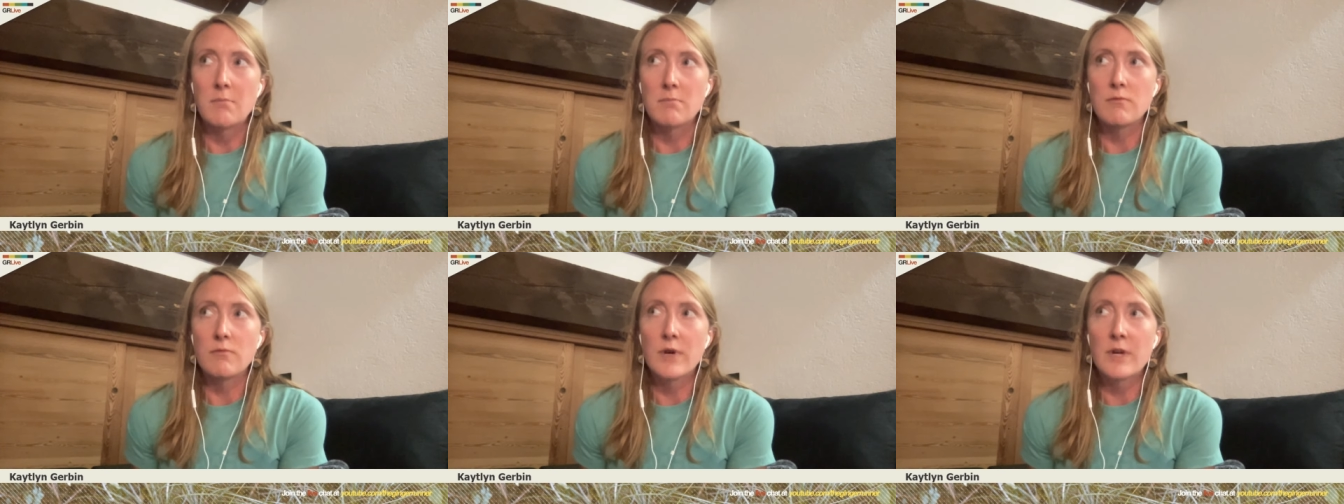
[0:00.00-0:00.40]

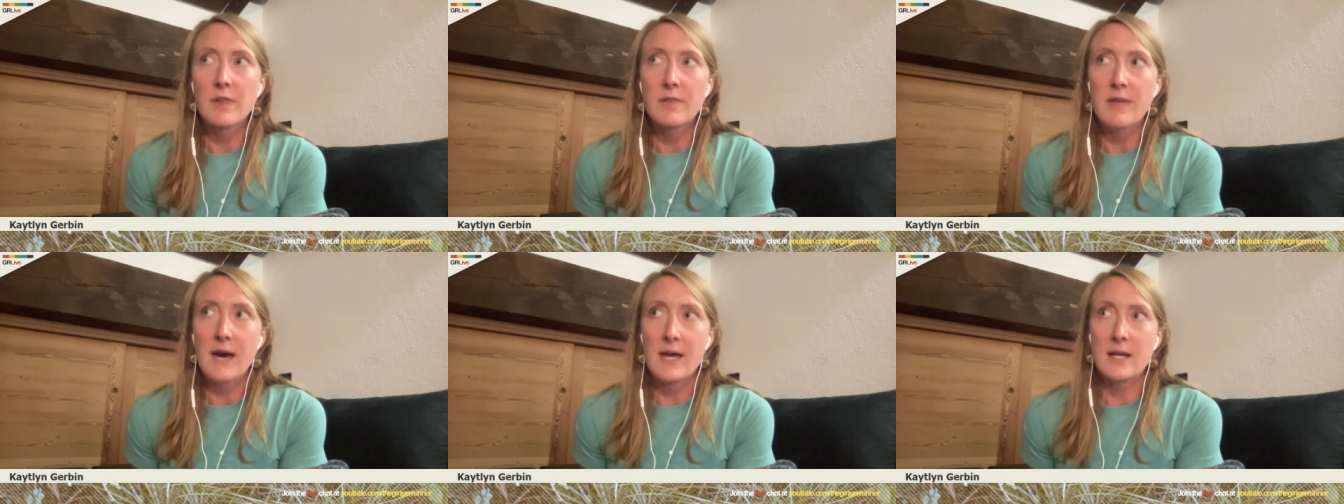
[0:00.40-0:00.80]

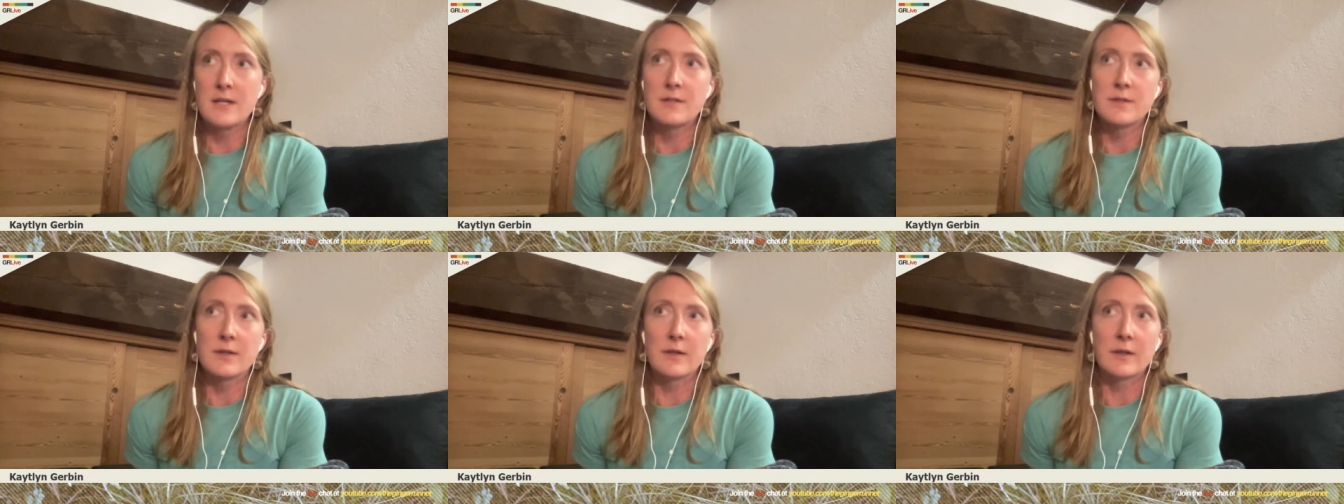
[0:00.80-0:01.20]
with that, I
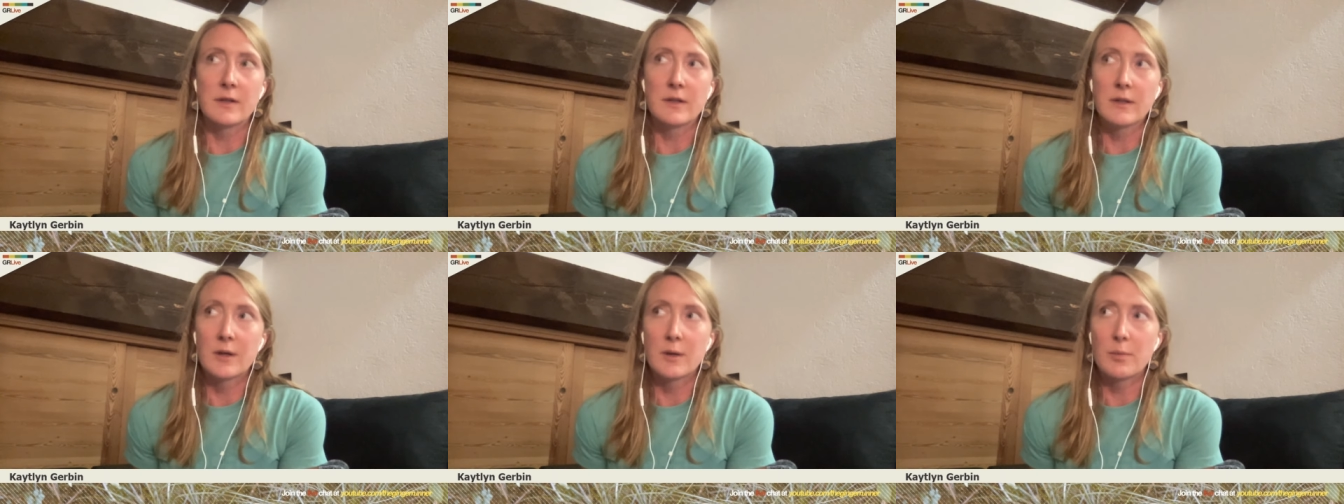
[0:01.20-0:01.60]
took
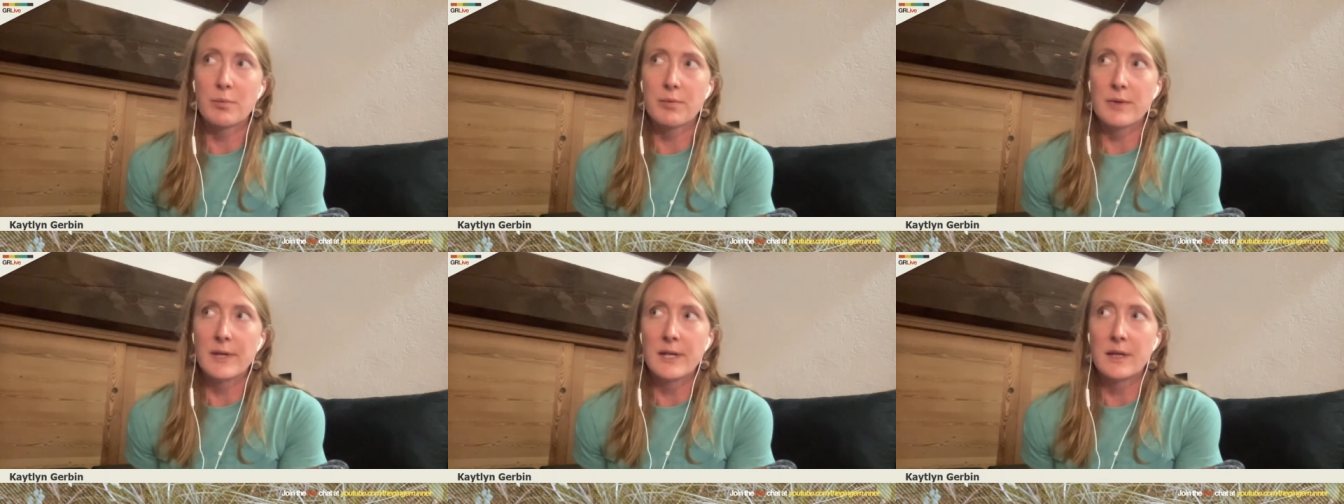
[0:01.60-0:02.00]
a
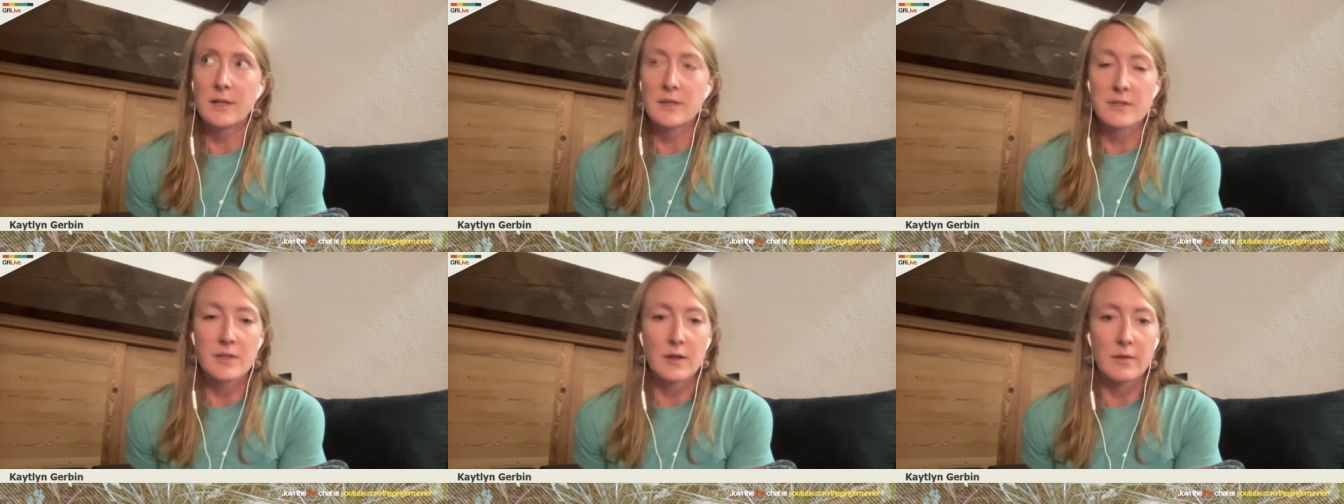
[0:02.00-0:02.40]
pretty
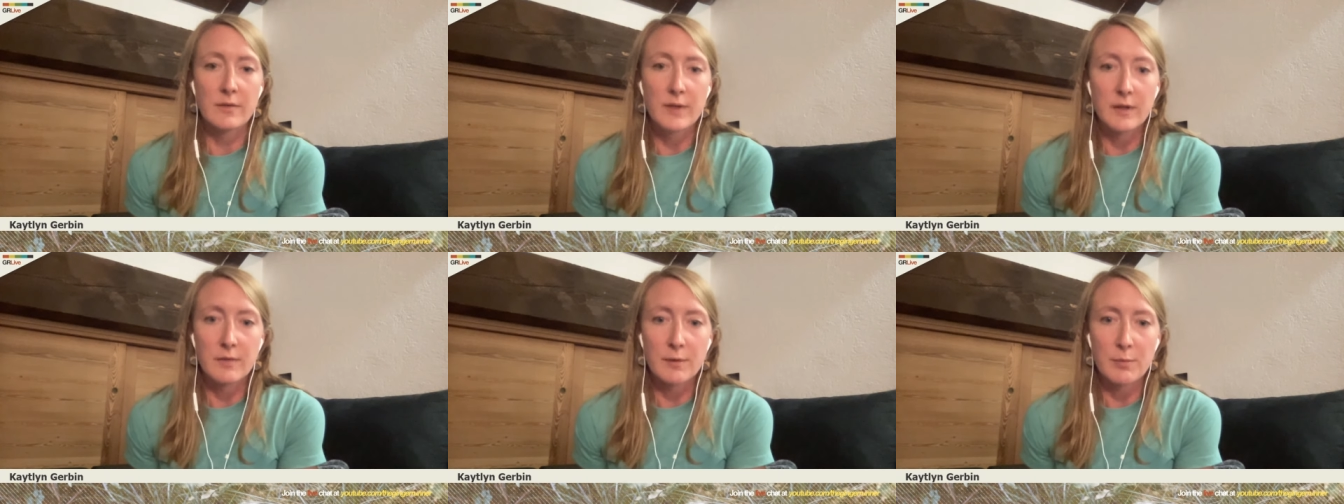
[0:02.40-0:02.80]

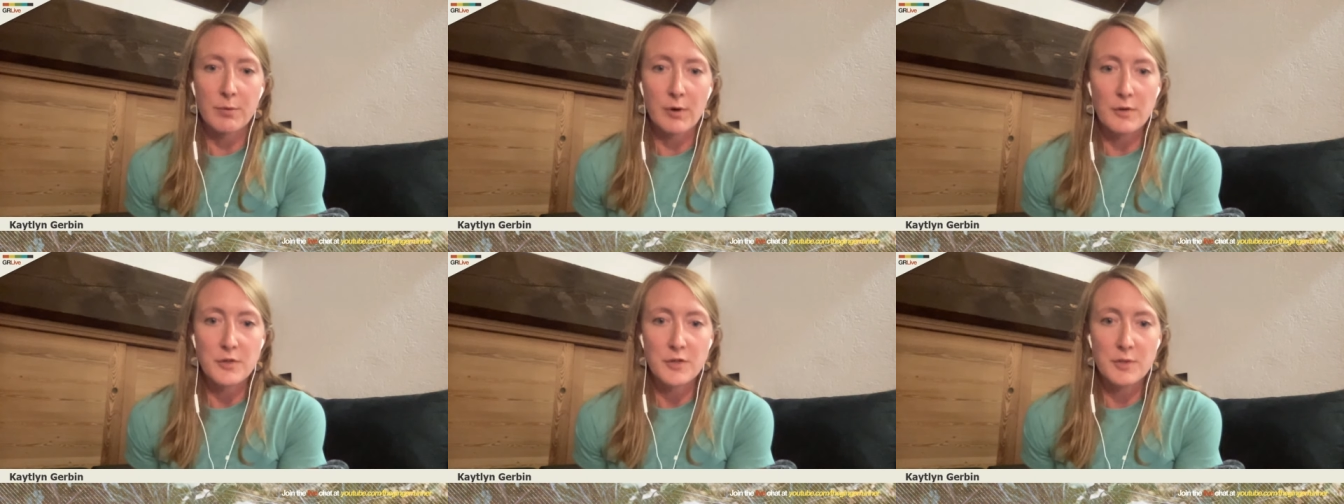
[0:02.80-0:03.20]
conservative
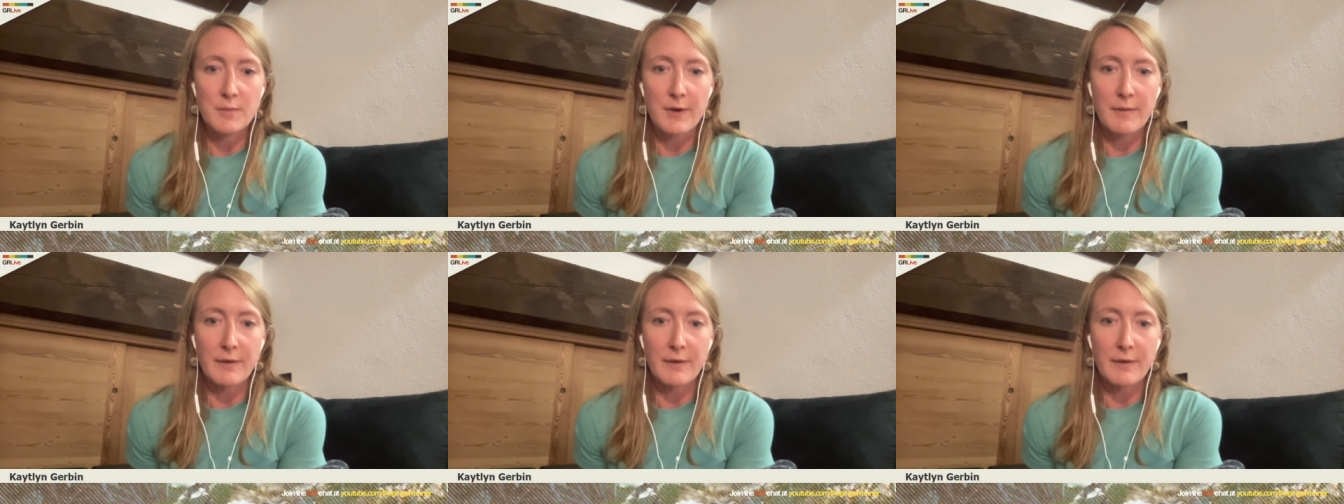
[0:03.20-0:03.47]
approach to my